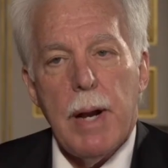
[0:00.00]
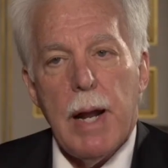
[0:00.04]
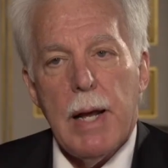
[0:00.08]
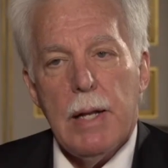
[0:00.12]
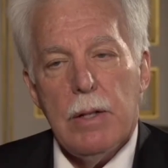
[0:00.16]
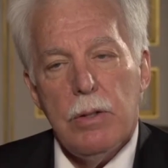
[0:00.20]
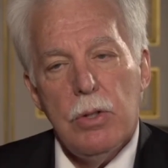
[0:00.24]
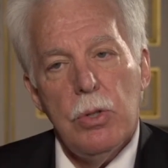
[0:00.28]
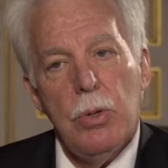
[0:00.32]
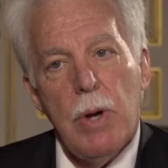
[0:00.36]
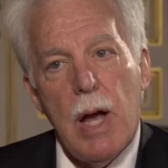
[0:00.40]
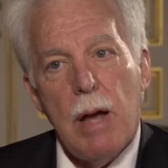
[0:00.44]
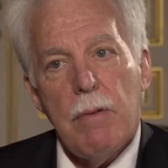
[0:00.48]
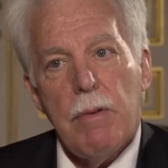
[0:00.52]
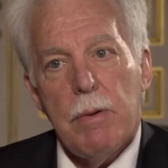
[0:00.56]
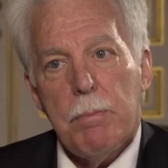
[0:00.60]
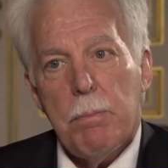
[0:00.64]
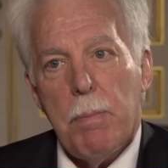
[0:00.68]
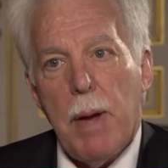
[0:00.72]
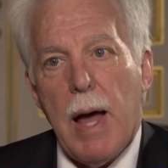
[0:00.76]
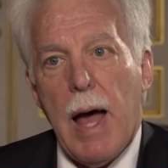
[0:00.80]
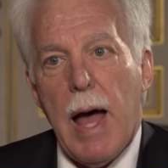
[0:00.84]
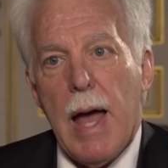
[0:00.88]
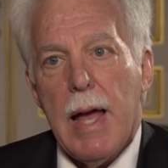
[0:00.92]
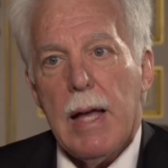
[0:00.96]
but I do have a
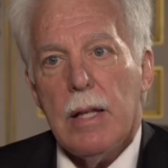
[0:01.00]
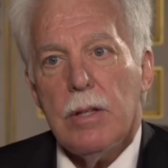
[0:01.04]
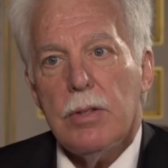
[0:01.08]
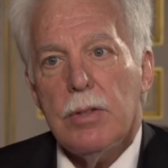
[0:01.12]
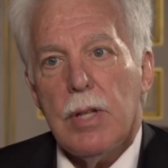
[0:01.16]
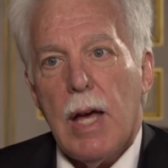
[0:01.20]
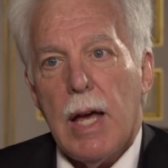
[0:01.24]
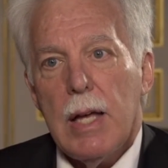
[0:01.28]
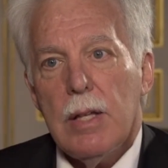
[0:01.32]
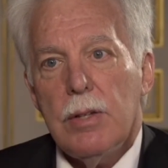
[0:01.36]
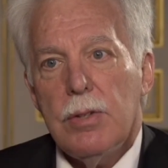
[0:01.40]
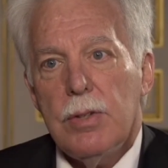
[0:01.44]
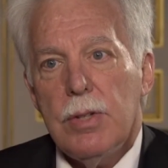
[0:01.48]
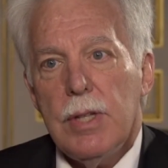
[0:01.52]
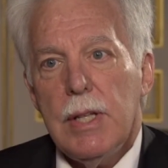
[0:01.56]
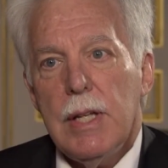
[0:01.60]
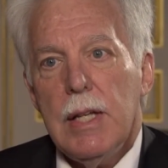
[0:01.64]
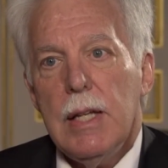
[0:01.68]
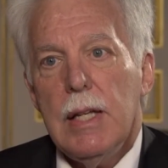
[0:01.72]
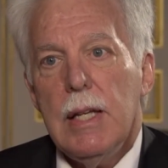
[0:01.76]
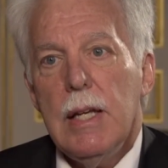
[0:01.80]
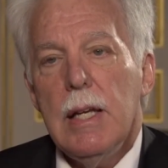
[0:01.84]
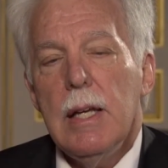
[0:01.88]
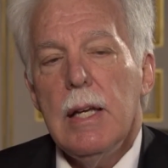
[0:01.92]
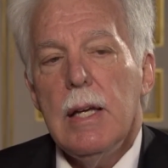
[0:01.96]
bias. I
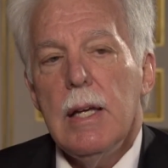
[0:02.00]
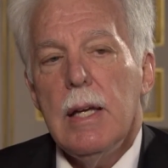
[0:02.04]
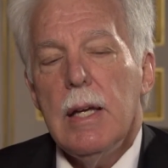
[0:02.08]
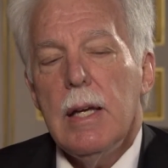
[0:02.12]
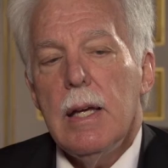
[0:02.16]
see